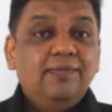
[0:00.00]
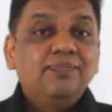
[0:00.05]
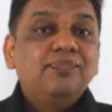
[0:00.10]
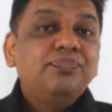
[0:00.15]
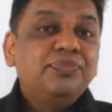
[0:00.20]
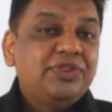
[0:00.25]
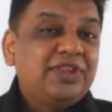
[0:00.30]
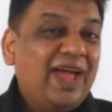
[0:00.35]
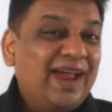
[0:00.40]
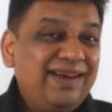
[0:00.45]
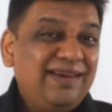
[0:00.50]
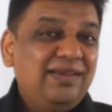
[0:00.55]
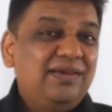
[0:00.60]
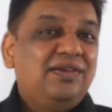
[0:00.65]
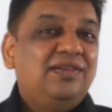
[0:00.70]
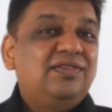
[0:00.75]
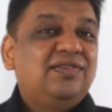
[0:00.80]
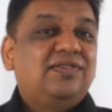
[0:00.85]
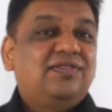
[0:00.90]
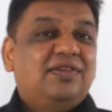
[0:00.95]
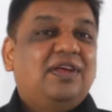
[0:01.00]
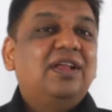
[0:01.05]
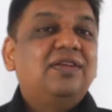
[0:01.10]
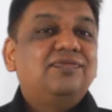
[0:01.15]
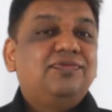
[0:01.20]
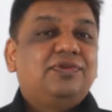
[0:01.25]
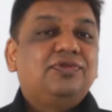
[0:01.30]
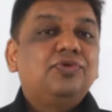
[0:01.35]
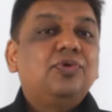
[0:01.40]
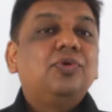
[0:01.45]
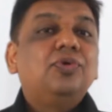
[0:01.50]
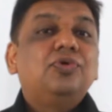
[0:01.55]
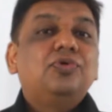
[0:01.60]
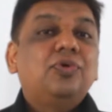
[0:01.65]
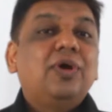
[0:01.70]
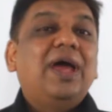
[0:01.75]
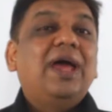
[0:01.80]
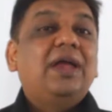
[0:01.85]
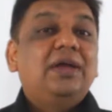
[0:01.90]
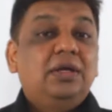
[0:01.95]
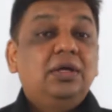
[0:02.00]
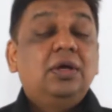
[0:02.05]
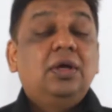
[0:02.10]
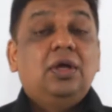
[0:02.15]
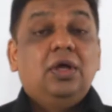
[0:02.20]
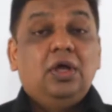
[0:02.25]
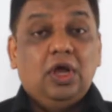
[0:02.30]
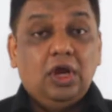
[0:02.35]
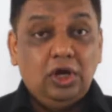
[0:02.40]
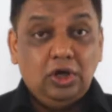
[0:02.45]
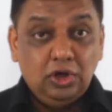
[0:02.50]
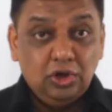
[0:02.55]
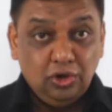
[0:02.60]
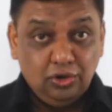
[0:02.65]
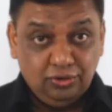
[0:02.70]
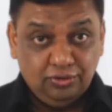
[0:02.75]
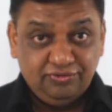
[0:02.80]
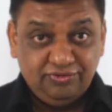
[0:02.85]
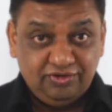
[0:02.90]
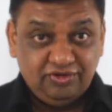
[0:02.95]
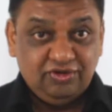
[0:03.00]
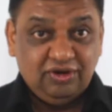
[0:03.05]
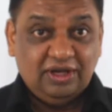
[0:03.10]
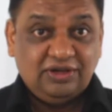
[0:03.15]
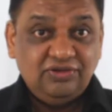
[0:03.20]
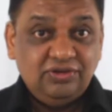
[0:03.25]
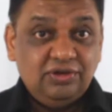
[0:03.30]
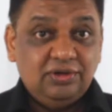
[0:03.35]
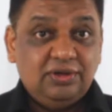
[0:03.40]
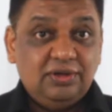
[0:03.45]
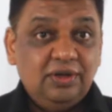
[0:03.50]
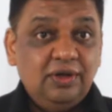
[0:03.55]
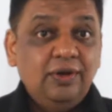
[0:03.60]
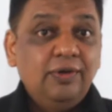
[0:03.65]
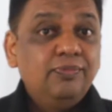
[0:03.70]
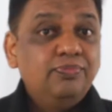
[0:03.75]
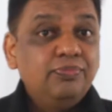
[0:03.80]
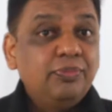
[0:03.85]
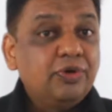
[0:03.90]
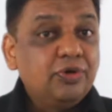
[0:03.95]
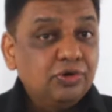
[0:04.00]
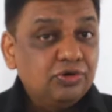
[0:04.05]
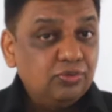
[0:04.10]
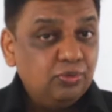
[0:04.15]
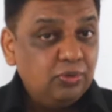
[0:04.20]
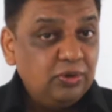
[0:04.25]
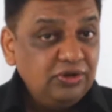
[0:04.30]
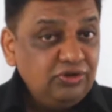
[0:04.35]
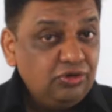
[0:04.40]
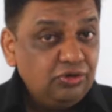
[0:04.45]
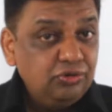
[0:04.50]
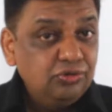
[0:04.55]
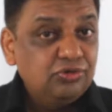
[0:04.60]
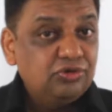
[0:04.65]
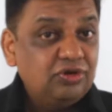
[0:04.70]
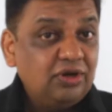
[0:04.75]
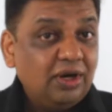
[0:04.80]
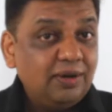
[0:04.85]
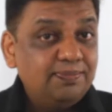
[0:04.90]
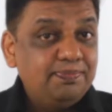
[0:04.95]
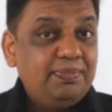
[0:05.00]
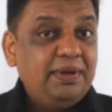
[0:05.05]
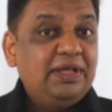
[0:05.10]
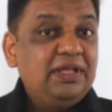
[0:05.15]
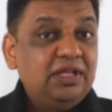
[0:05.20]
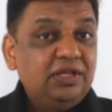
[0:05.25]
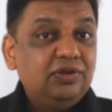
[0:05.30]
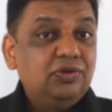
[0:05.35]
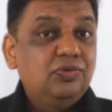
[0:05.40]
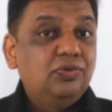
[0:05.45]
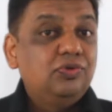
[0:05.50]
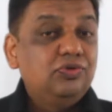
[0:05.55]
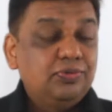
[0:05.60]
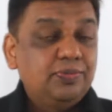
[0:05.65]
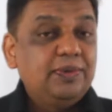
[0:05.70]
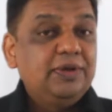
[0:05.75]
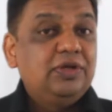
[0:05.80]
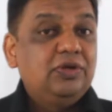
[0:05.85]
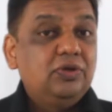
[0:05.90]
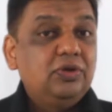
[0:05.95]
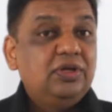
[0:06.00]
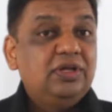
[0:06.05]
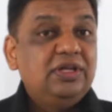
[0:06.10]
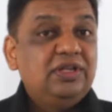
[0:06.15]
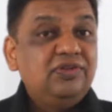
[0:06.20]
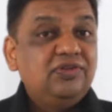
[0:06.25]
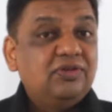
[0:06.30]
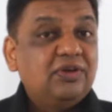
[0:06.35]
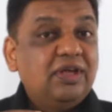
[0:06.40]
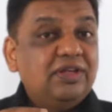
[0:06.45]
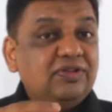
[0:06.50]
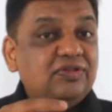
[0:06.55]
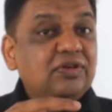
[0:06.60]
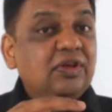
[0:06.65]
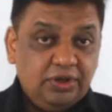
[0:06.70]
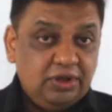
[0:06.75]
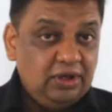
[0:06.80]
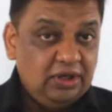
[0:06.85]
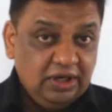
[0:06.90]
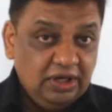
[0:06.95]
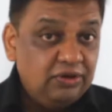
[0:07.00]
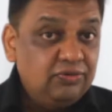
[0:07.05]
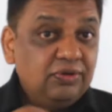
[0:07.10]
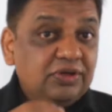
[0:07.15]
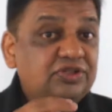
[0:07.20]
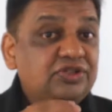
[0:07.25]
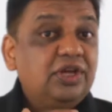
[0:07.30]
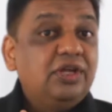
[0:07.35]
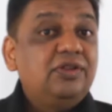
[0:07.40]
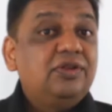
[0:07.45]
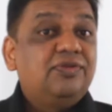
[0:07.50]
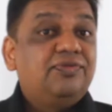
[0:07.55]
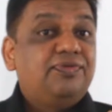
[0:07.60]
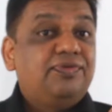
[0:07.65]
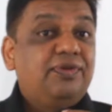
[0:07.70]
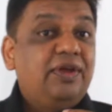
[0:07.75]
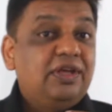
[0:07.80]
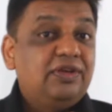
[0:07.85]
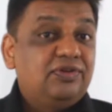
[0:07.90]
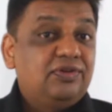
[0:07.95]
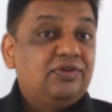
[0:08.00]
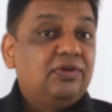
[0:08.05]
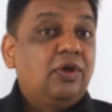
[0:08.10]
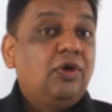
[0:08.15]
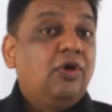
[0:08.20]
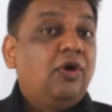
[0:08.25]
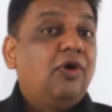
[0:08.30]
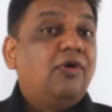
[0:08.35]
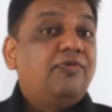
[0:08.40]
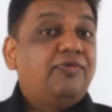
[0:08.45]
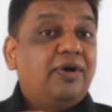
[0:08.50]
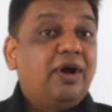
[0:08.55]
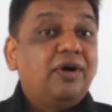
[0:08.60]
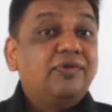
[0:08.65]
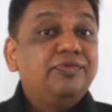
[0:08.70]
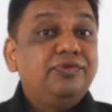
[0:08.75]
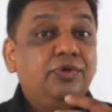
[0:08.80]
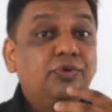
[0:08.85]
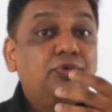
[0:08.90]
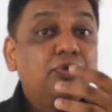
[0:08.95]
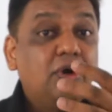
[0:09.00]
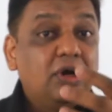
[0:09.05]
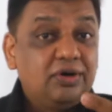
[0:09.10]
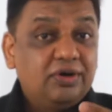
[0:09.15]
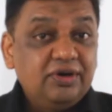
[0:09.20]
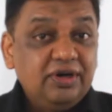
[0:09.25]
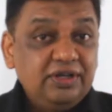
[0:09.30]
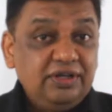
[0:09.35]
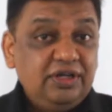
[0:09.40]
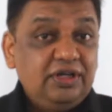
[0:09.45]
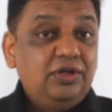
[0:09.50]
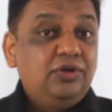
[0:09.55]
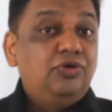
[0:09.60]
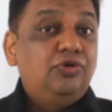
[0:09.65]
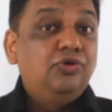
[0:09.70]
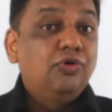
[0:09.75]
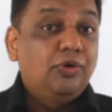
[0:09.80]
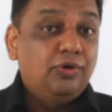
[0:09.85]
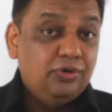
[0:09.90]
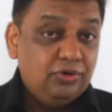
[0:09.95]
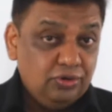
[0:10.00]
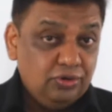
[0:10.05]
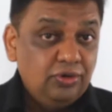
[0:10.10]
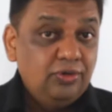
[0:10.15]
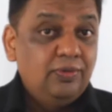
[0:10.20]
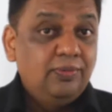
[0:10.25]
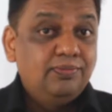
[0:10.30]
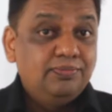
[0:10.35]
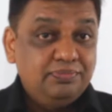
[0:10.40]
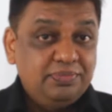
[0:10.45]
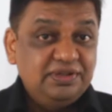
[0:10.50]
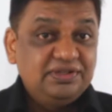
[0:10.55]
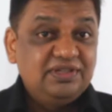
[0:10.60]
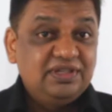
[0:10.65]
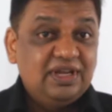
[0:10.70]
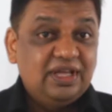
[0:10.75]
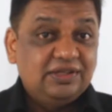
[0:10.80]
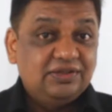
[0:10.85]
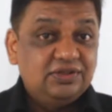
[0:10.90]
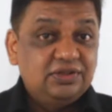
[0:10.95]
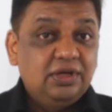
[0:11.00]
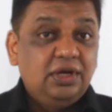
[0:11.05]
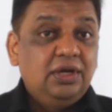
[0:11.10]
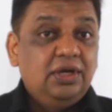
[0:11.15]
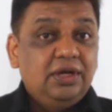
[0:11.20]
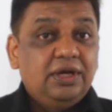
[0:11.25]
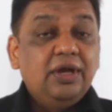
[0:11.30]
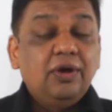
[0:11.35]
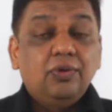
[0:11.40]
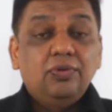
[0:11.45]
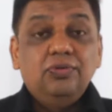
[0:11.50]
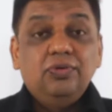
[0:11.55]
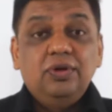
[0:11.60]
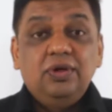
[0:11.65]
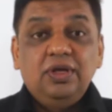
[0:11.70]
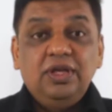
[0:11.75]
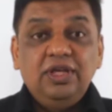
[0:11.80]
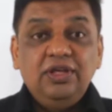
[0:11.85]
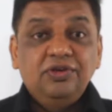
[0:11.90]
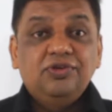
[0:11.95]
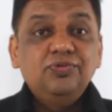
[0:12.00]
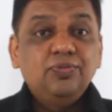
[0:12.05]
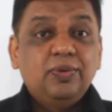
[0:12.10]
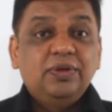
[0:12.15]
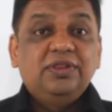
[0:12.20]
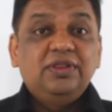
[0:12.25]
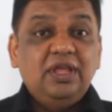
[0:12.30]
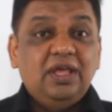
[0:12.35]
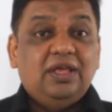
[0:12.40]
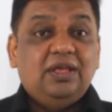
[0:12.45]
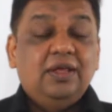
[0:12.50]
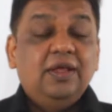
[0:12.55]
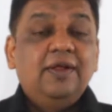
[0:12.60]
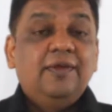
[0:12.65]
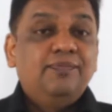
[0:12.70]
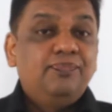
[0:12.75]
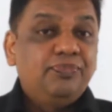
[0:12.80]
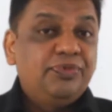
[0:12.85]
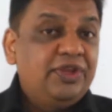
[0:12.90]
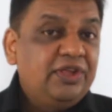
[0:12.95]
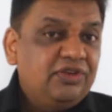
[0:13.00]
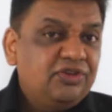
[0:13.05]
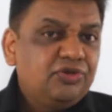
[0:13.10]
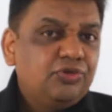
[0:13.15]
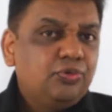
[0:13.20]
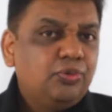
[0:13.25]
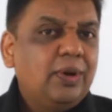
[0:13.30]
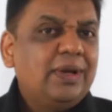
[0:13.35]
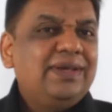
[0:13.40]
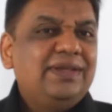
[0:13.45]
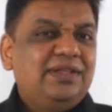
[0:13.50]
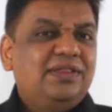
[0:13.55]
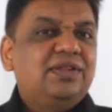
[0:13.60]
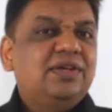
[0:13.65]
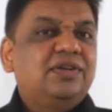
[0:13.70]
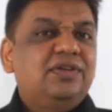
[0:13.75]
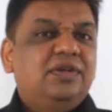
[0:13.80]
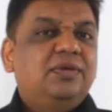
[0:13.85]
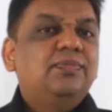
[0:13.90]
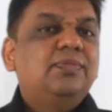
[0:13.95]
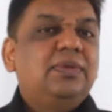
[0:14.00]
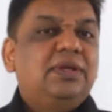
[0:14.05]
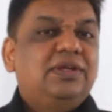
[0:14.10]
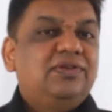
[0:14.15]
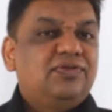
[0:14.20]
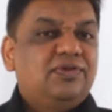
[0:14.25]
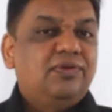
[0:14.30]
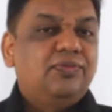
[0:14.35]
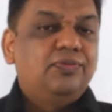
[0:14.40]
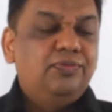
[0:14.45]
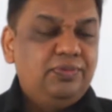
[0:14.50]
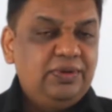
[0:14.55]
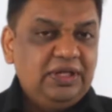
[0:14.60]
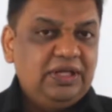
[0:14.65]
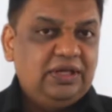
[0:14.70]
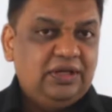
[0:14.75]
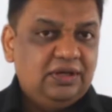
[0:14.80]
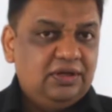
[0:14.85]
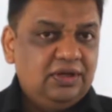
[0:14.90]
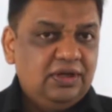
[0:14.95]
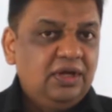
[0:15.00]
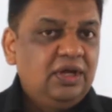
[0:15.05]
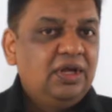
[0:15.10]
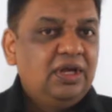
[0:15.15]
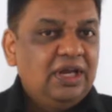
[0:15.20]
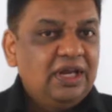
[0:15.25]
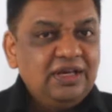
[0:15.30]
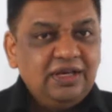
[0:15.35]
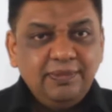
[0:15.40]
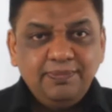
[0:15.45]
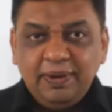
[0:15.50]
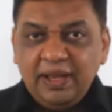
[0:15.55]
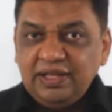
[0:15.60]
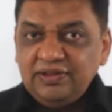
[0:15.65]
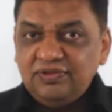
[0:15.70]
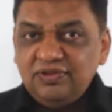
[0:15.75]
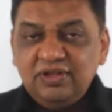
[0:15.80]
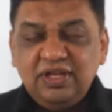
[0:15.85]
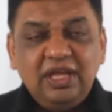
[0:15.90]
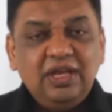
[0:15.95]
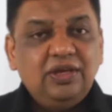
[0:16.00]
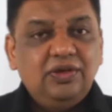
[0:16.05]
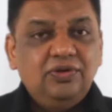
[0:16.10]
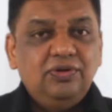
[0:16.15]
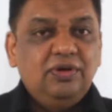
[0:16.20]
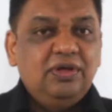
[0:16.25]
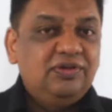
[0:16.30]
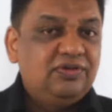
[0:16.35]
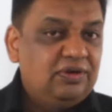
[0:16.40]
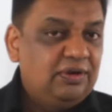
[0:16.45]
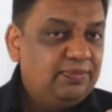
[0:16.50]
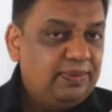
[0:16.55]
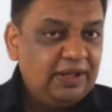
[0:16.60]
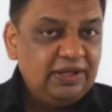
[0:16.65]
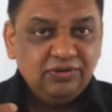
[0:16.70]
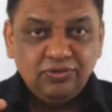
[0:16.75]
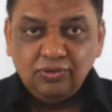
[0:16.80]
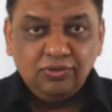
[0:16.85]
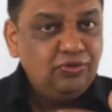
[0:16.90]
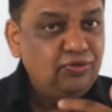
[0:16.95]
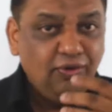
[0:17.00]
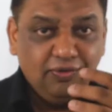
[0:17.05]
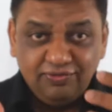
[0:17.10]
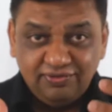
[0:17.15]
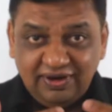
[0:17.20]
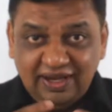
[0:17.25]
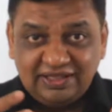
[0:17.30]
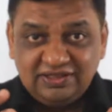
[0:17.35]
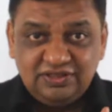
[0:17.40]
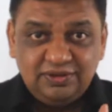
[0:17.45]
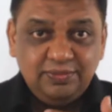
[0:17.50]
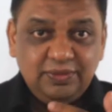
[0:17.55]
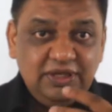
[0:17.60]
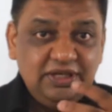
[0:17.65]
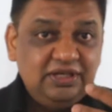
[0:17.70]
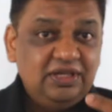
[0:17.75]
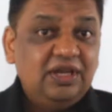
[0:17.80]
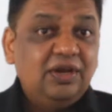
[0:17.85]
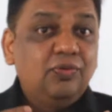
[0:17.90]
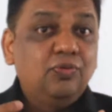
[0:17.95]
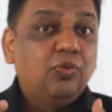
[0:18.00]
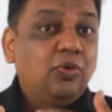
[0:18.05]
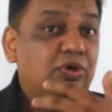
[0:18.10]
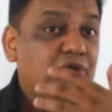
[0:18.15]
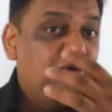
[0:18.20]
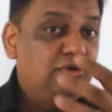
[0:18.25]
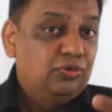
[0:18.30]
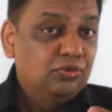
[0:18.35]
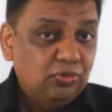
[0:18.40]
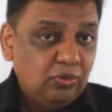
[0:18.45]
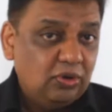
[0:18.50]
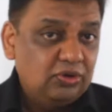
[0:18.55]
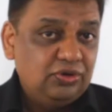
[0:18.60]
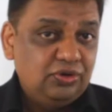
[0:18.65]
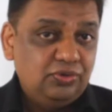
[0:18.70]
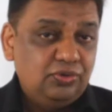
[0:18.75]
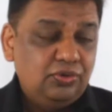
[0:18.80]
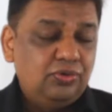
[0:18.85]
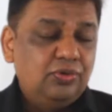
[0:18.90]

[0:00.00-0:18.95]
That in itself is going to add a lot of traction, because once you start picking those particular insights, it will change the face of how you are running your business. Now, here's one thing. This 20-30 minutes a week, it depends. Again, it depends on your flexibility and what you want to do.